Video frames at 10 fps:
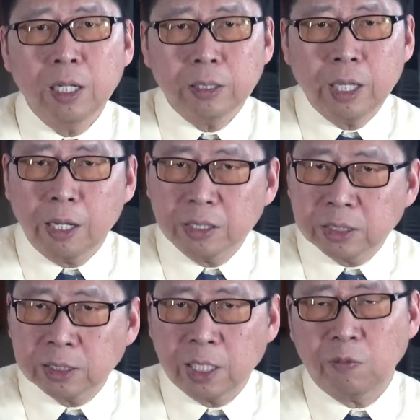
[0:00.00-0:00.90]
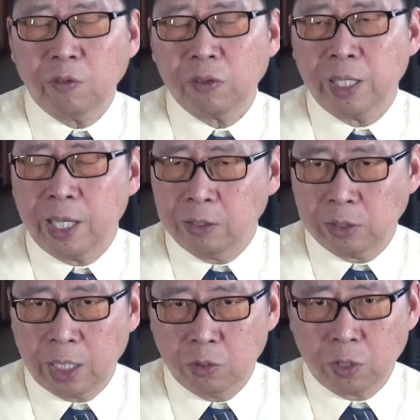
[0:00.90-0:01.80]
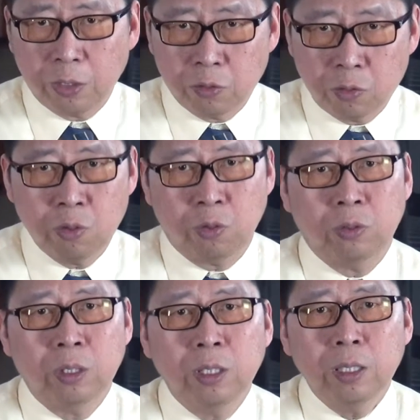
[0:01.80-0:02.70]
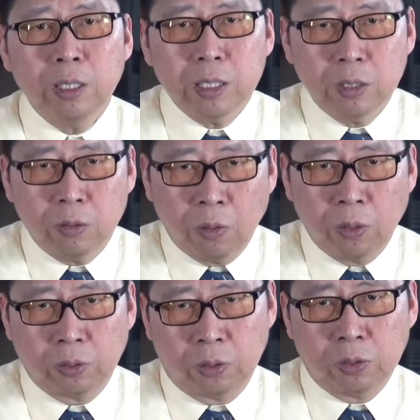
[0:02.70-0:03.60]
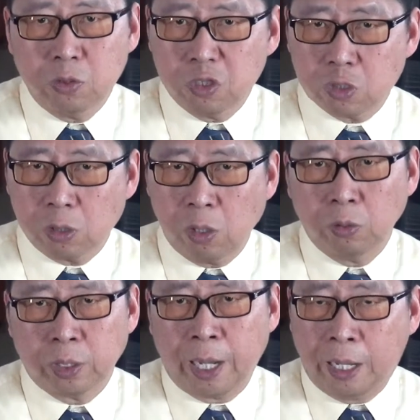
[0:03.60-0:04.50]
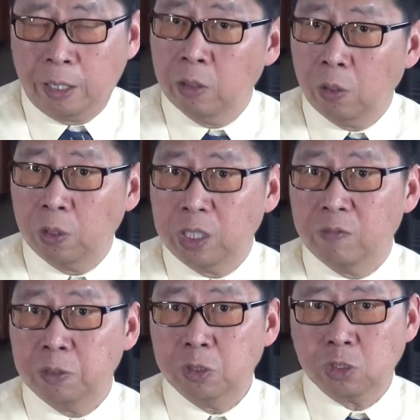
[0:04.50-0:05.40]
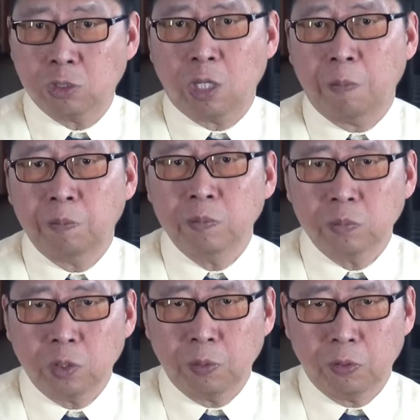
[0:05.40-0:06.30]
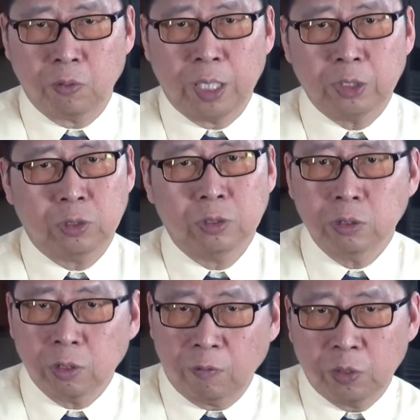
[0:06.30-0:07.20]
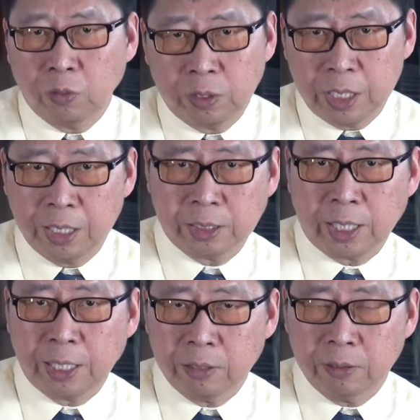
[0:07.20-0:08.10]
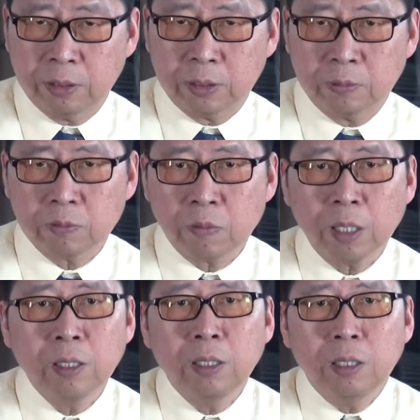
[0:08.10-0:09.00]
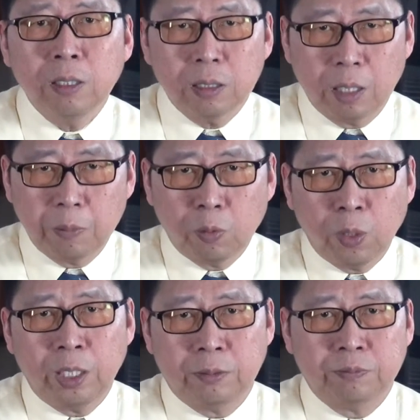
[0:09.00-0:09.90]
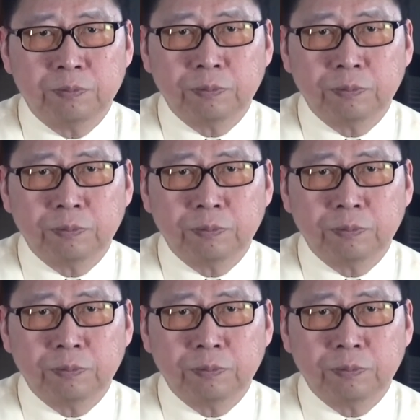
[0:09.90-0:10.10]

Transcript: there are several things that you can do in order to slow down or even stop the progressions of your nearsightedness. Number one,